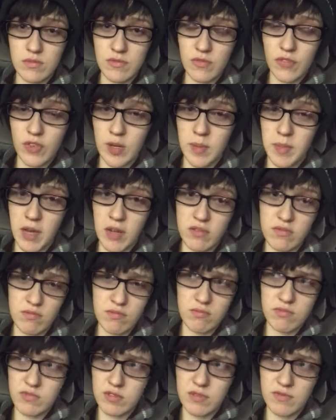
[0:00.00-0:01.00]
for about
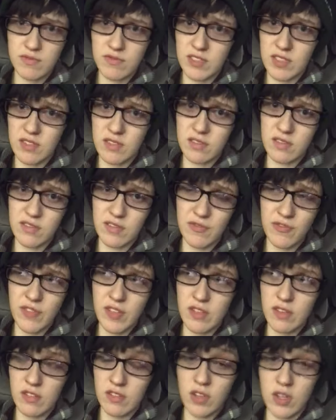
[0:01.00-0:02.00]

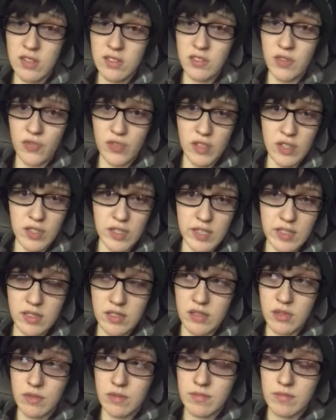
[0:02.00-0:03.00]
as long as you feel you need
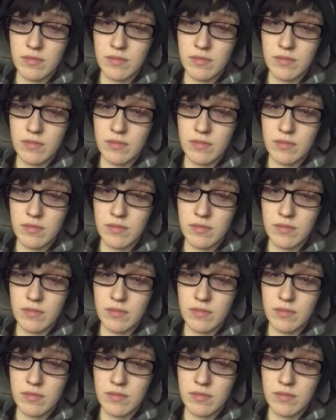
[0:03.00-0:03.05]
to.